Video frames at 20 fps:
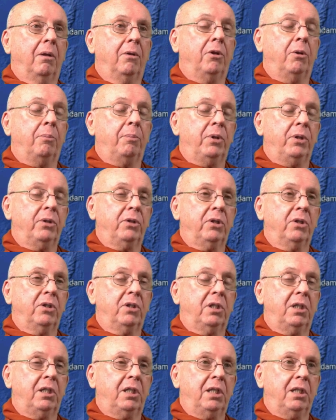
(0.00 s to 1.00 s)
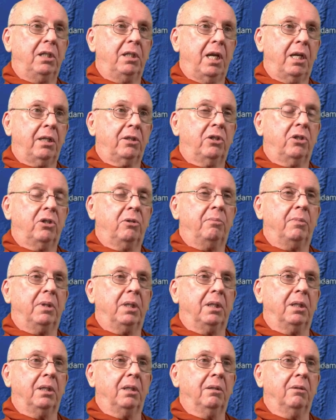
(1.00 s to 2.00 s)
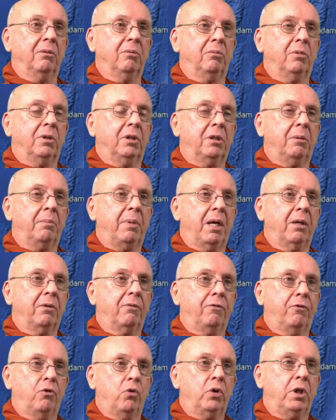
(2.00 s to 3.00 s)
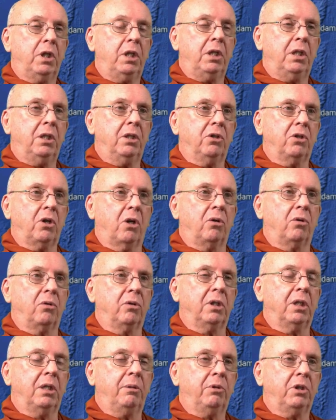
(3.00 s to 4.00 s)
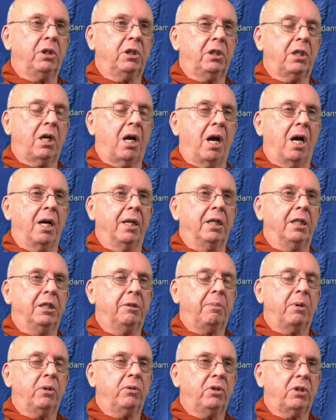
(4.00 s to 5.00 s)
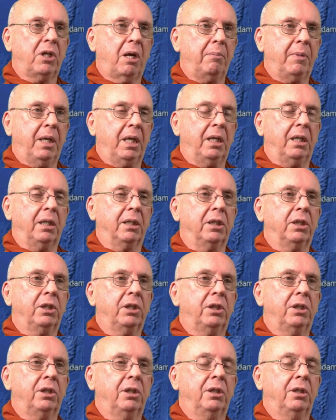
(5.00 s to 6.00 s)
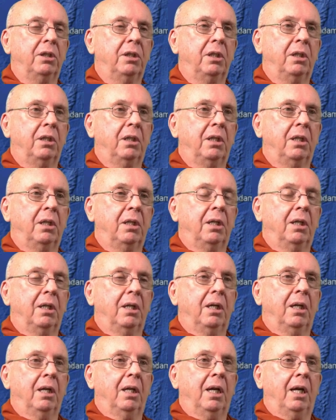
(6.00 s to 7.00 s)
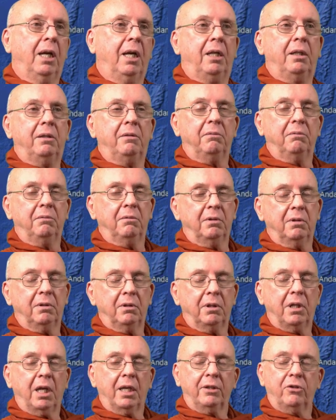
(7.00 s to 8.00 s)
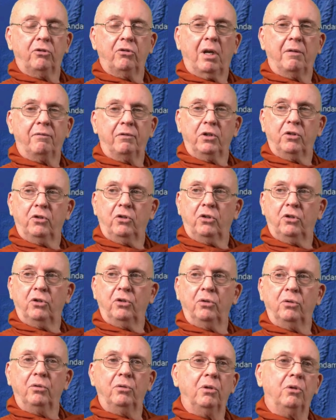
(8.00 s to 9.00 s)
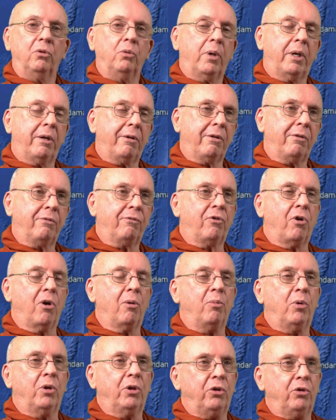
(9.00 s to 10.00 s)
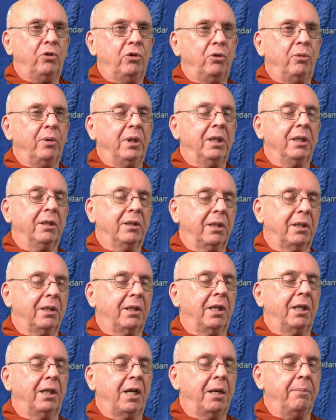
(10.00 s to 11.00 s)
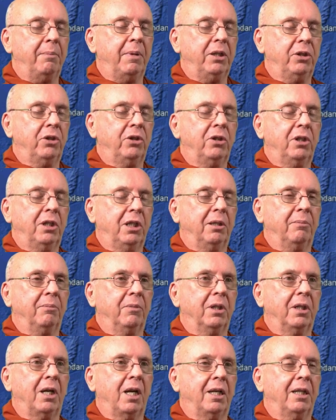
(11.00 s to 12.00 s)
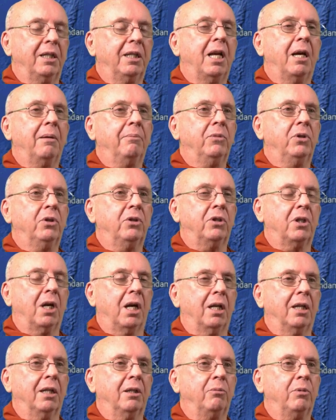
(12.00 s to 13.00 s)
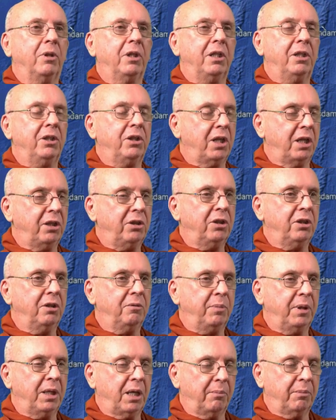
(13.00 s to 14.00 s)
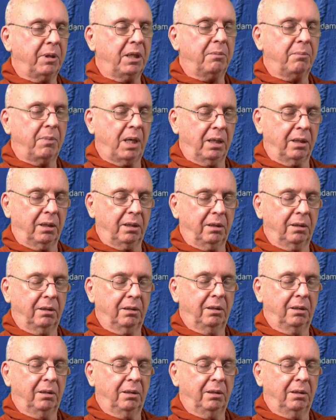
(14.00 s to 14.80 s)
the person sitting next to me was about 40 years old. He was a Thai and he spoke some English. And like travellers do, you know, where are you from, what are you doing? And I mentioned to him that I had come to Thailand with the intention of becoming a monk.